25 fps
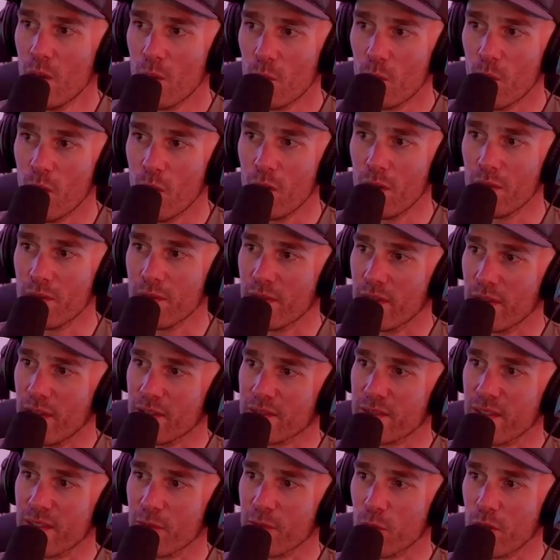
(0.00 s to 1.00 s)
Well,
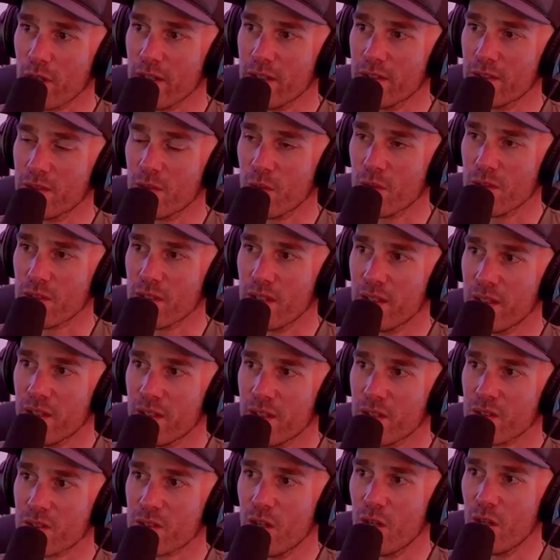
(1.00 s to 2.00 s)
looks like we're getting towards the end of
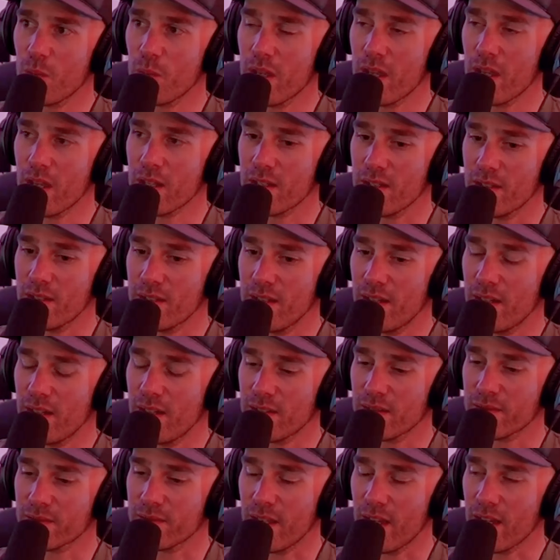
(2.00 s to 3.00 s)
the show, man. And
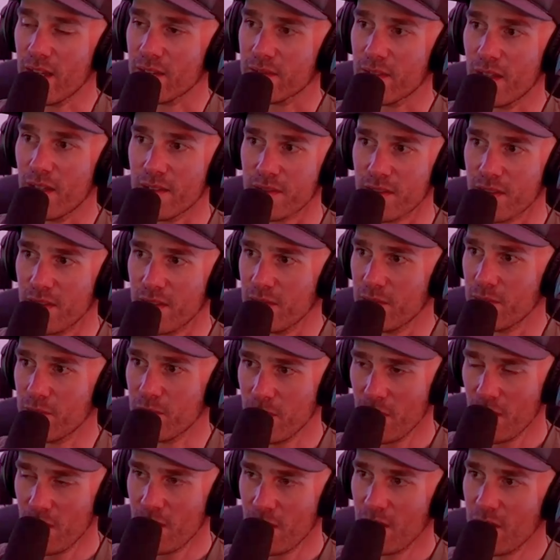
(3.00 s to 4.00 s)
uh, yeah, as a
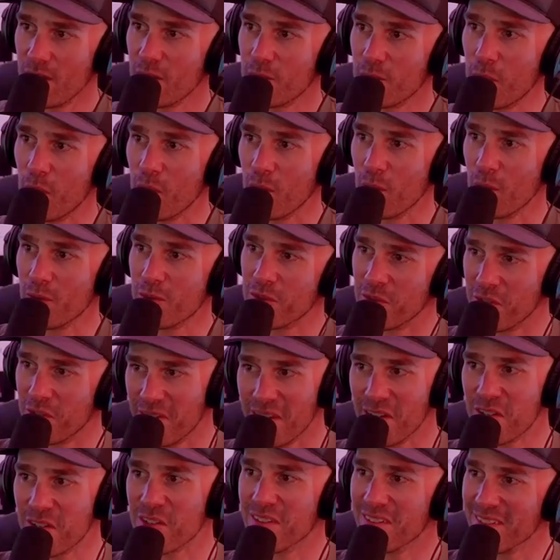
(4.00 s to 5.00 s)
per
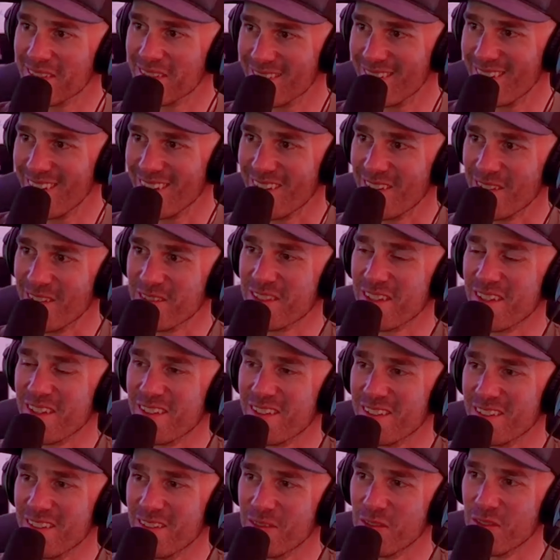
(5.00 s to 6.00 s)
tradition, I always uh,
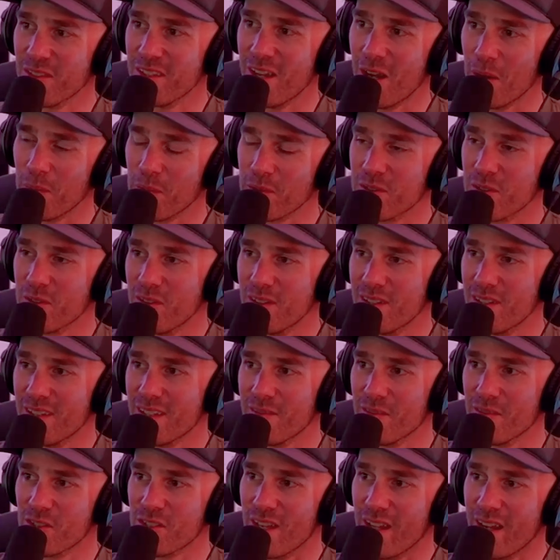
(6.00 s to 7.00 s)
give you the opportunity to
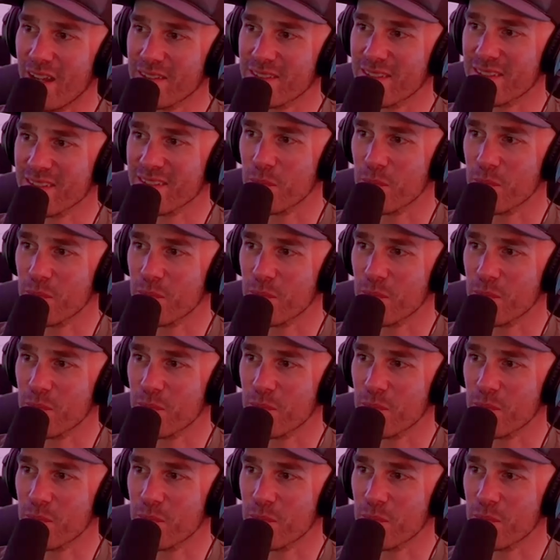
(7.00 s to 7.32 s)
give a shout out to